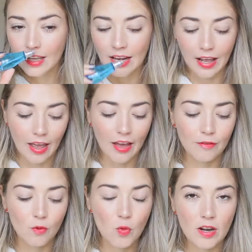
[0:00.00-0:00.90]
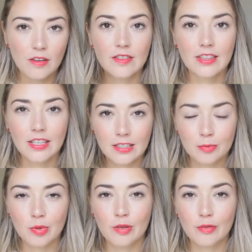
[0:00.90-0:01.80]
and I have wear this
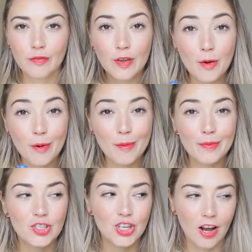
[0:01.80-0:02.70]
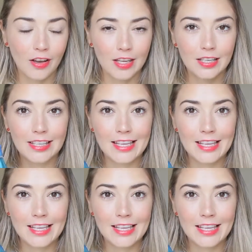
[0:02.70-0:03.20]
perfume, shocking,